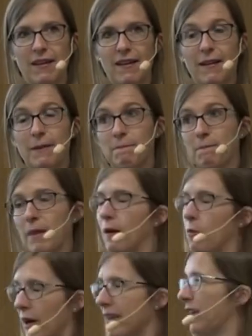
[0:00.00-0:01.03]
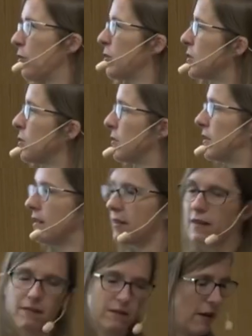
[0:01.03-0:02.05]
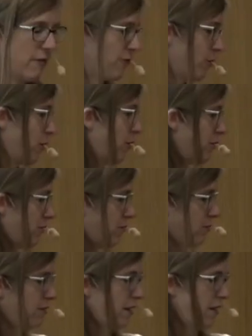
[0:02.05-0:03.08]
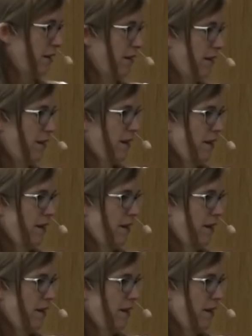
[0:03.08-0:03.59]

Um, what I also did, and I, I forgot to tell,